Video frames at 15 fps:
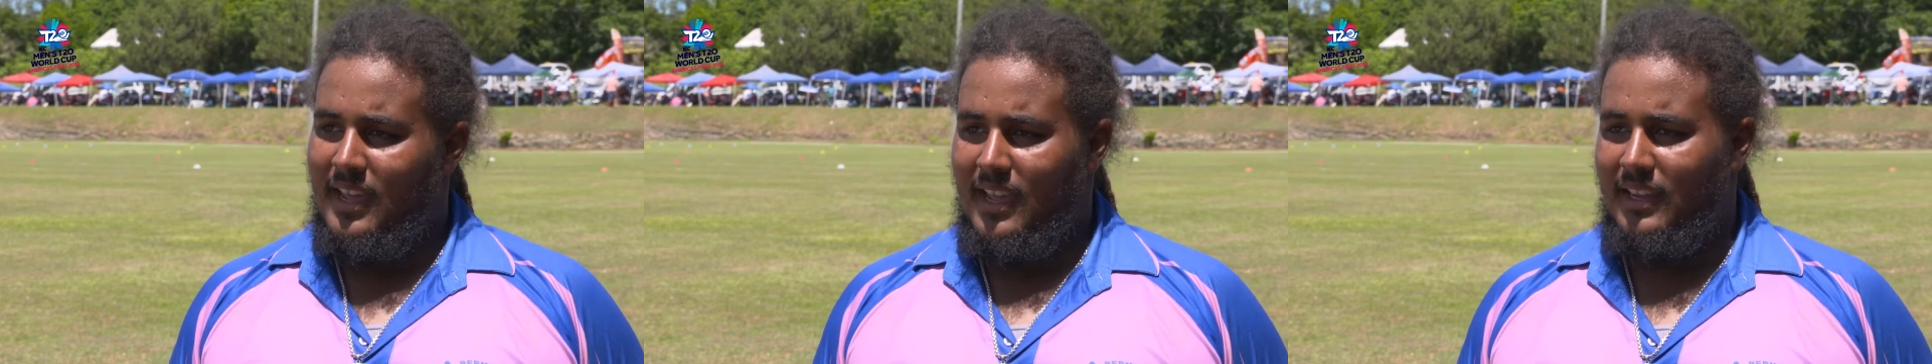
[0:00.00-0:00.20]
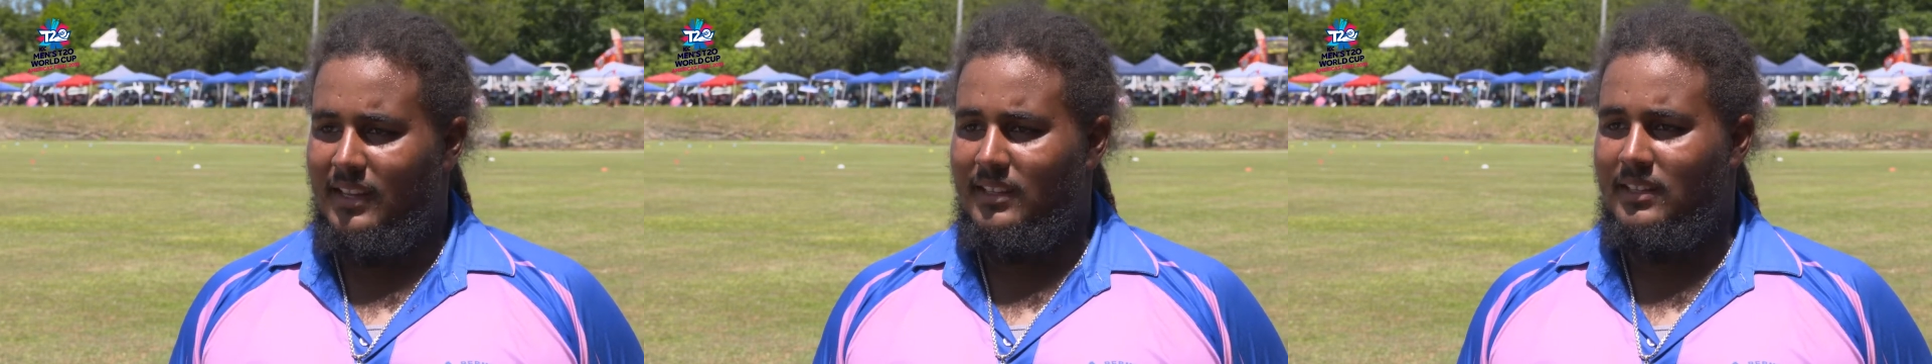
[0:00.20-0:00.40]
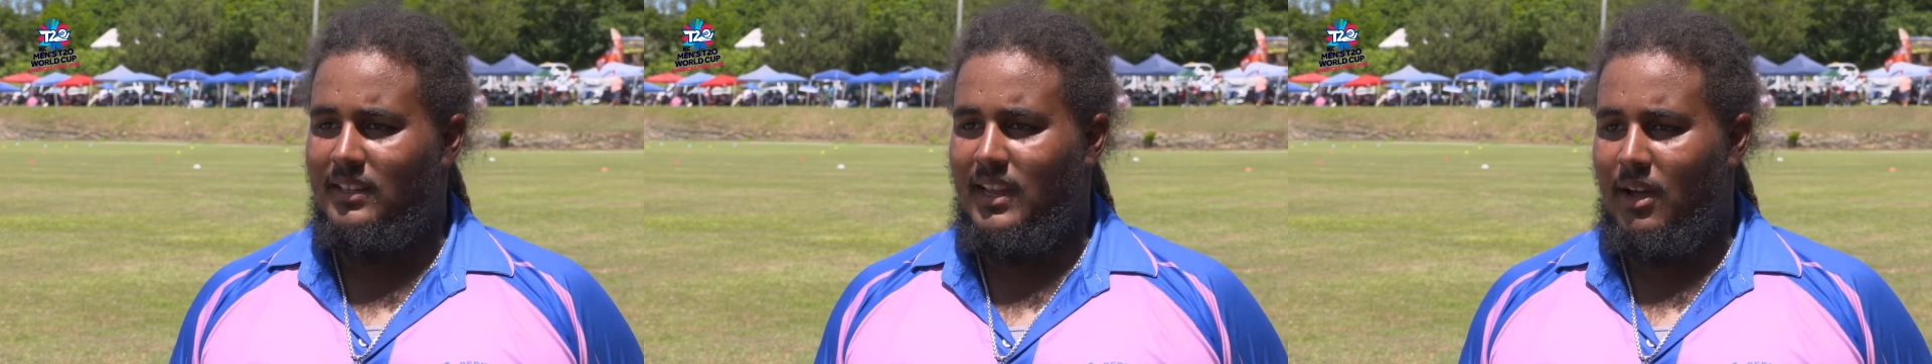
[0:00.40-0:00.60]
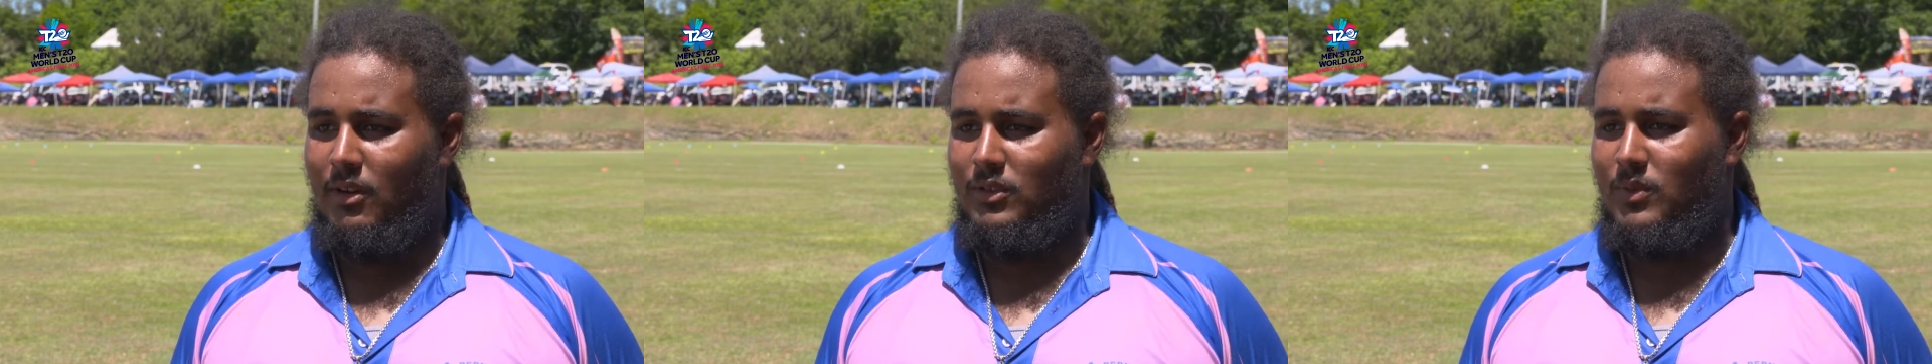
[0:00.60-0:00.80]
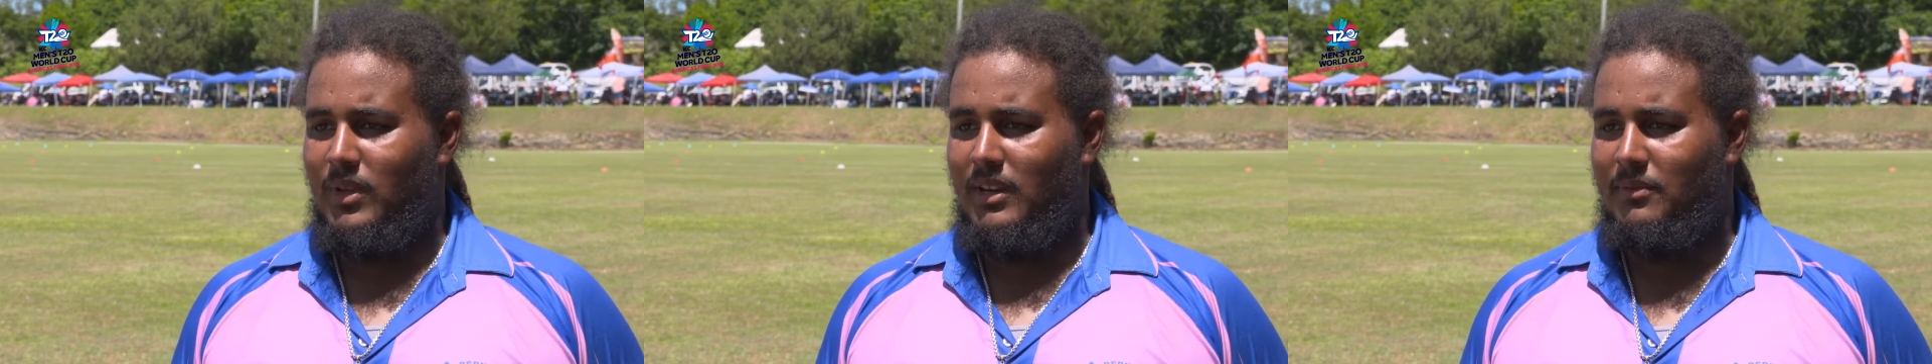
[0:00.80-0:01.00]
and I
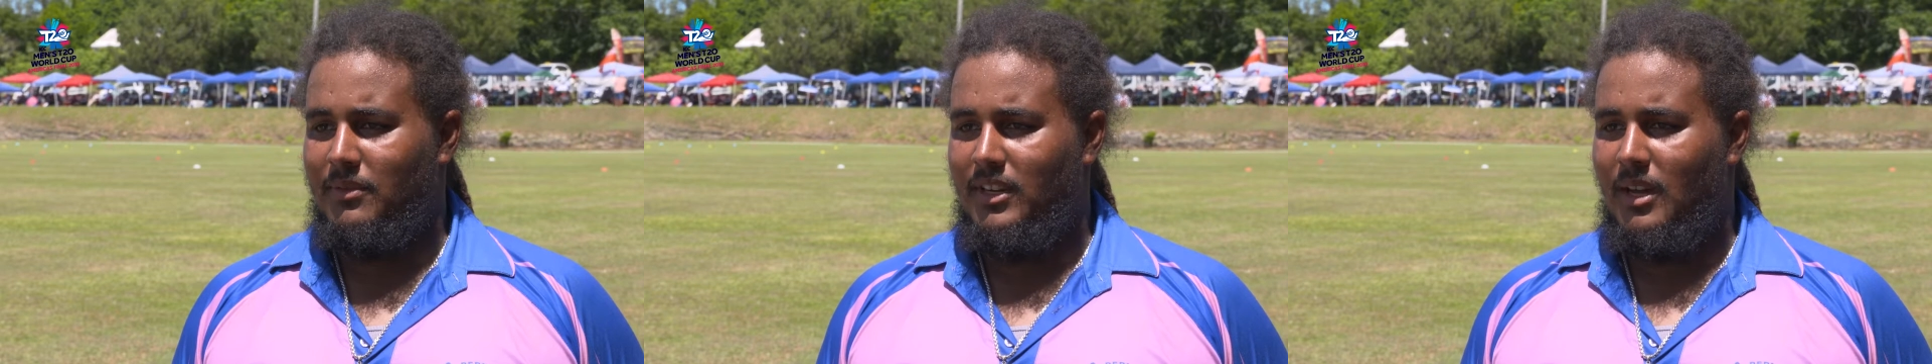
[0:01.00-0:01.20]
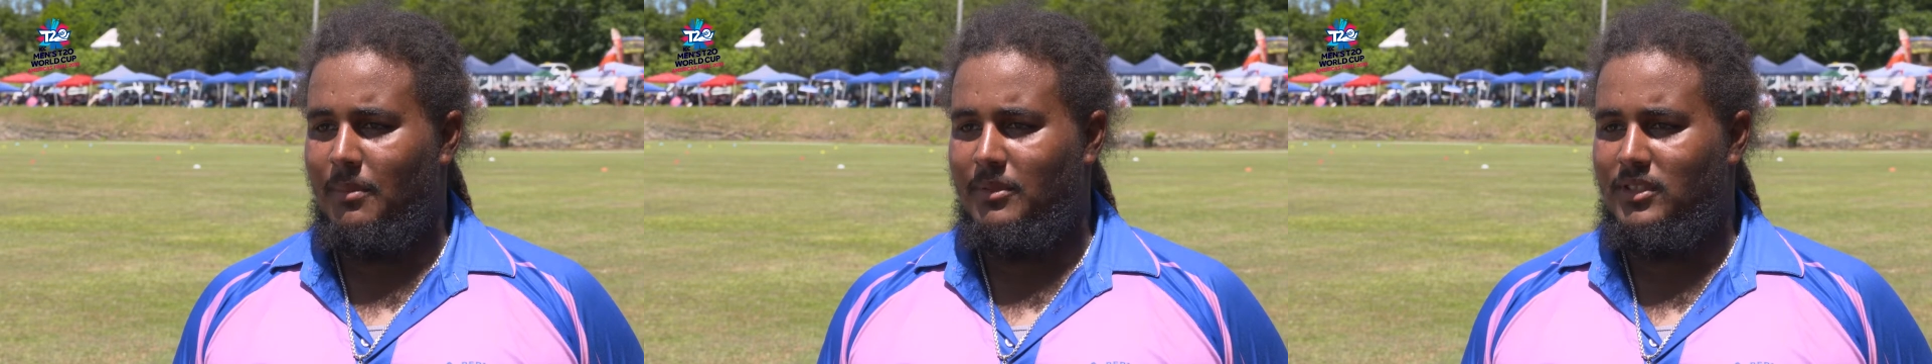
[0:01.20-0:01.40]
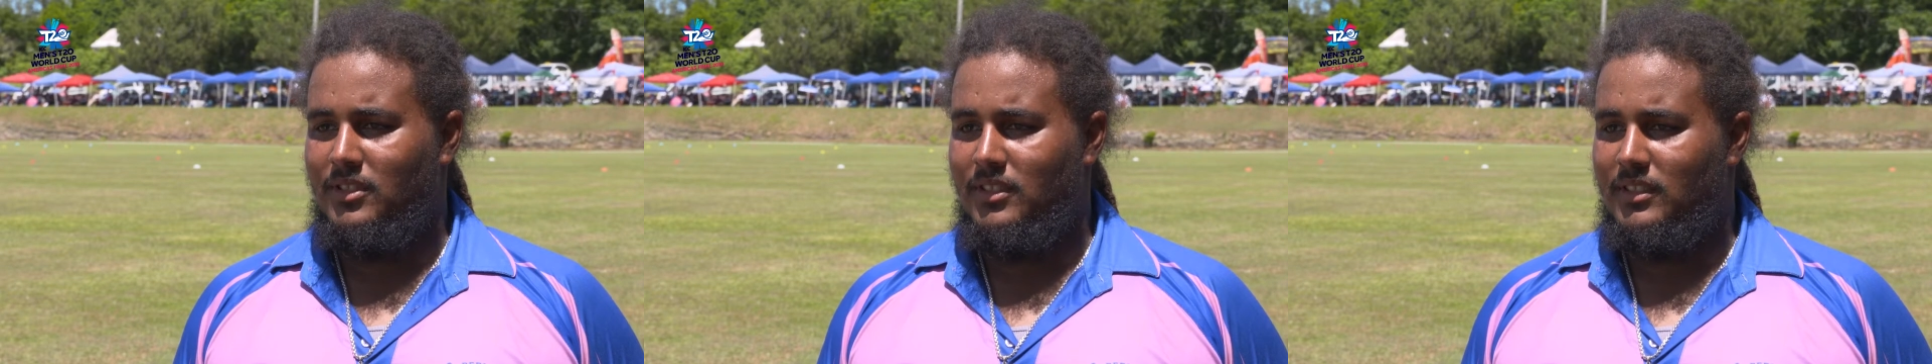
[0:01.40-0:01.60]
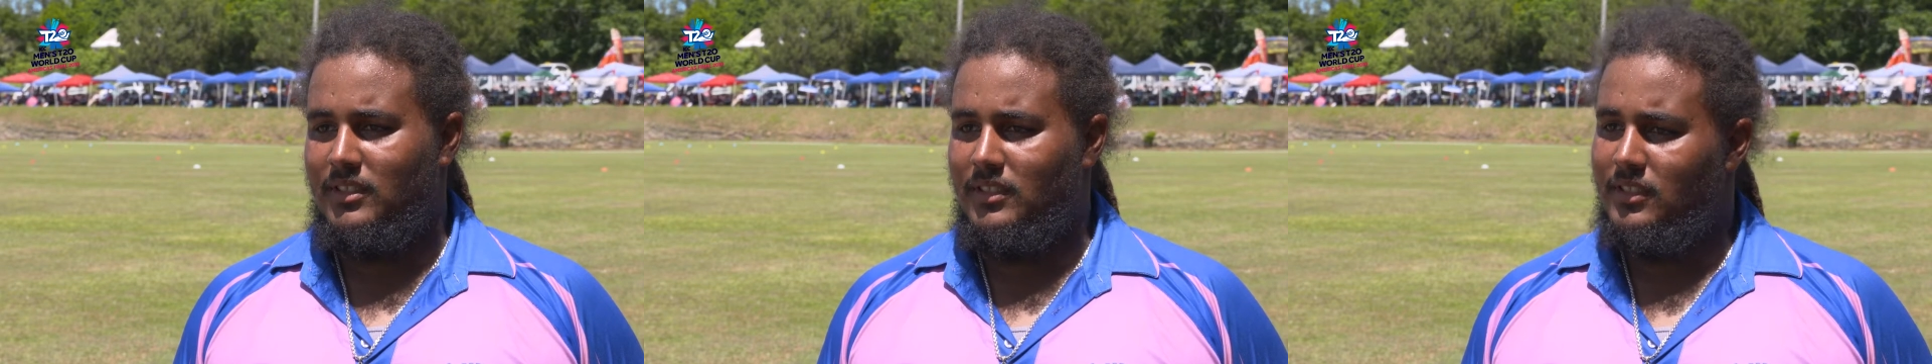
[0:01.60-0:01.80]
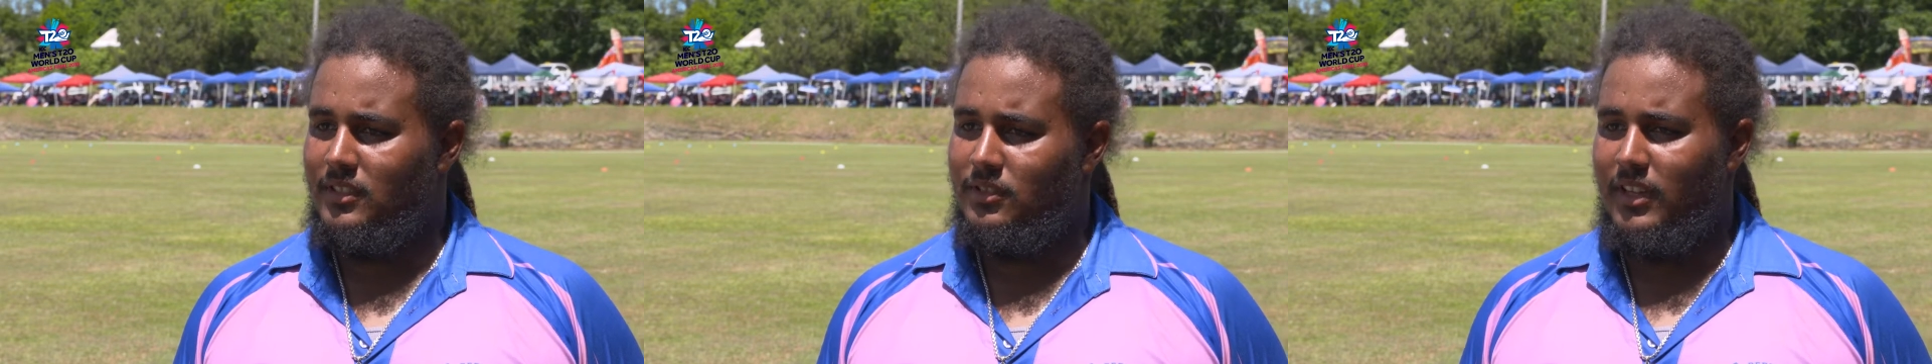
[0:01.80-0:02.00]
was waiting for the
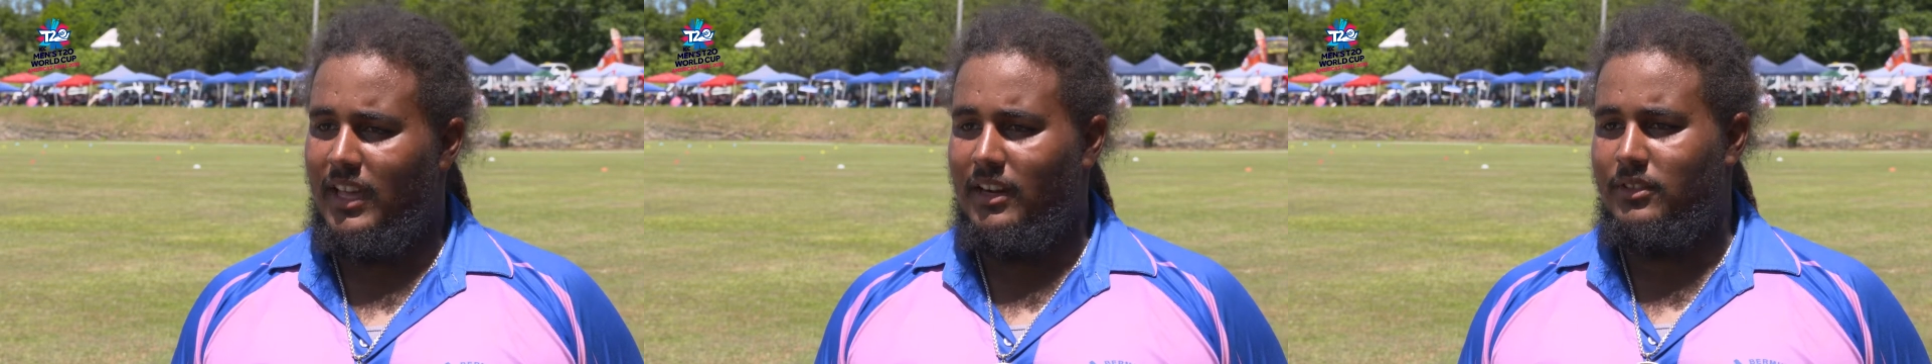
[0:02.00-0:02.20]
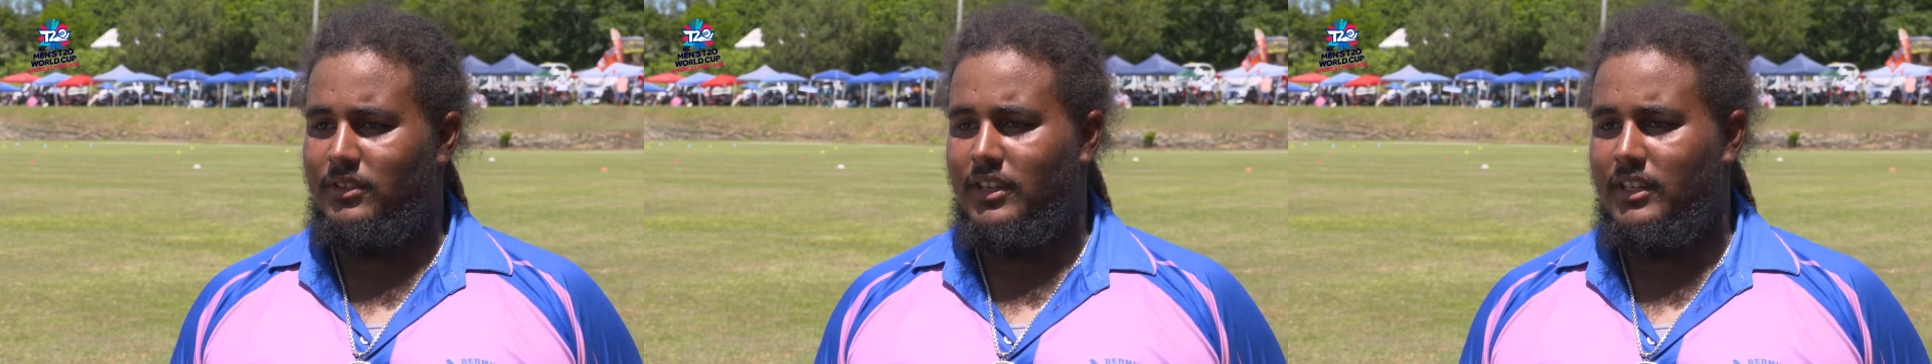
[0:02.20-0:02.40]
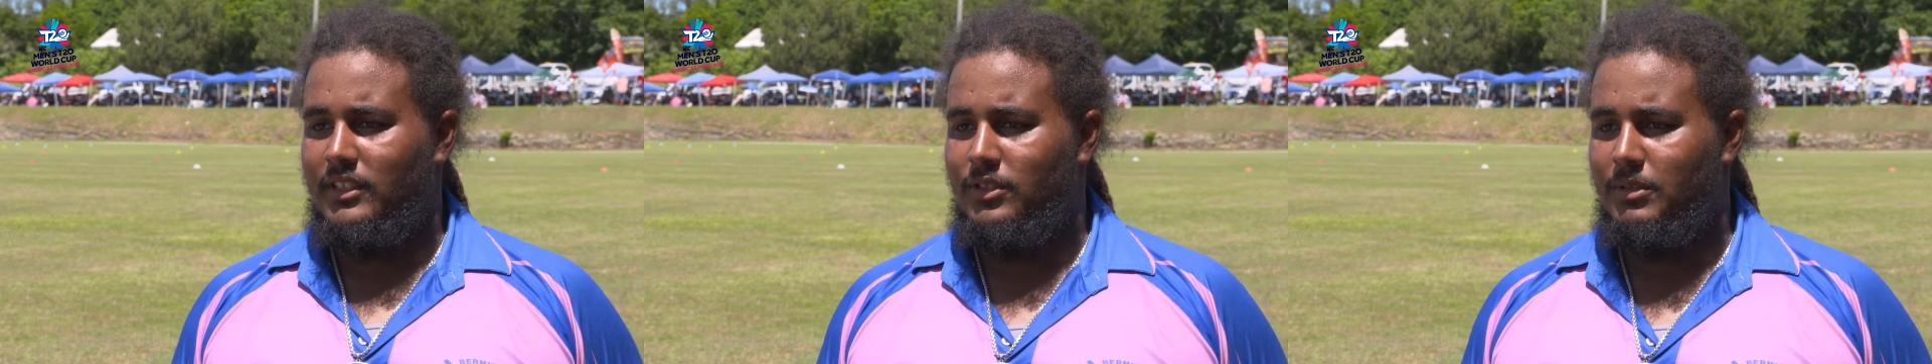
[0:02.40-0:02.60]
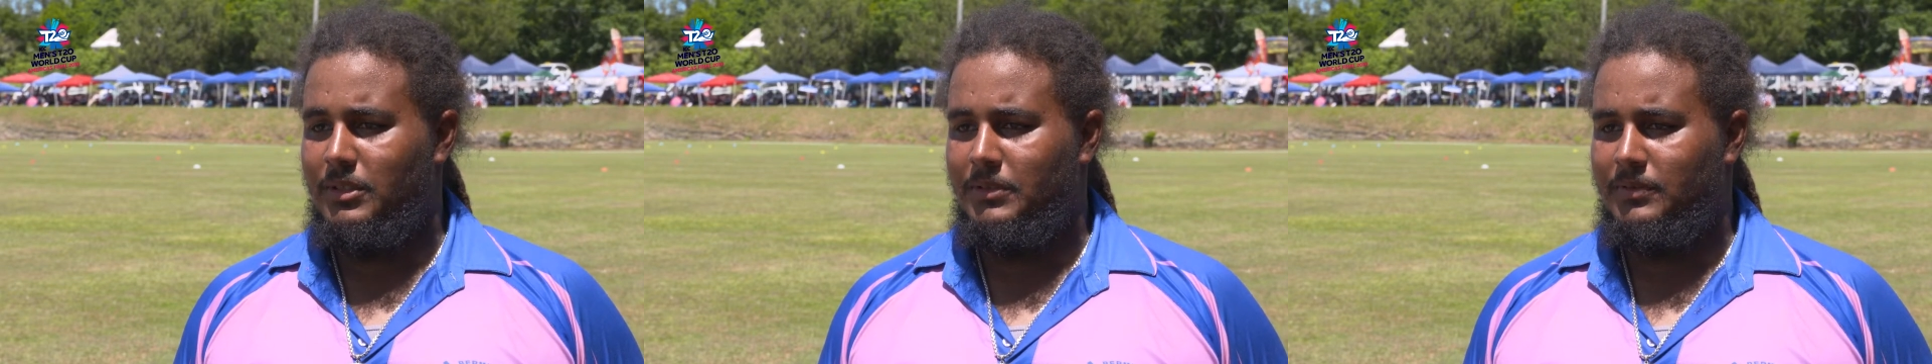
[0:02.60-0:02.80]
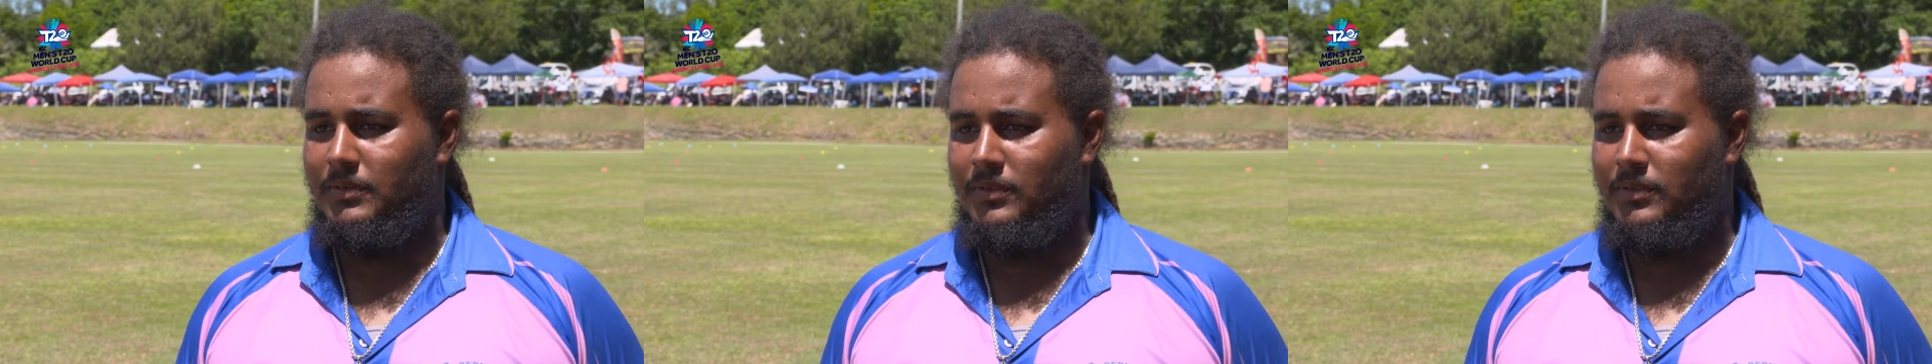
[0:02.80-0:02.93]
opportunities to get out there and do it.